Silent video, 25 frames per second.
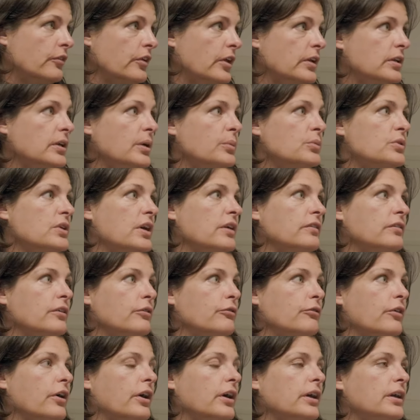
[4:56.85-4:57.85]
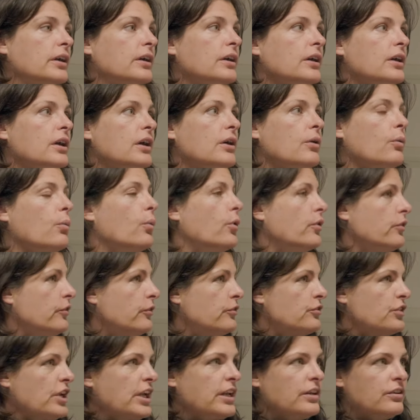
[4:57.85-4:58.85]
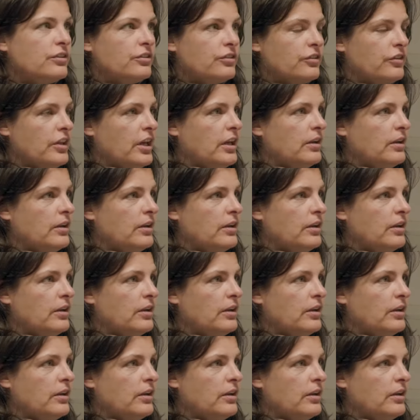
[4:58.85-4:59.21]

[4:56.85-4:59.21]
signing up to S F I. What's changed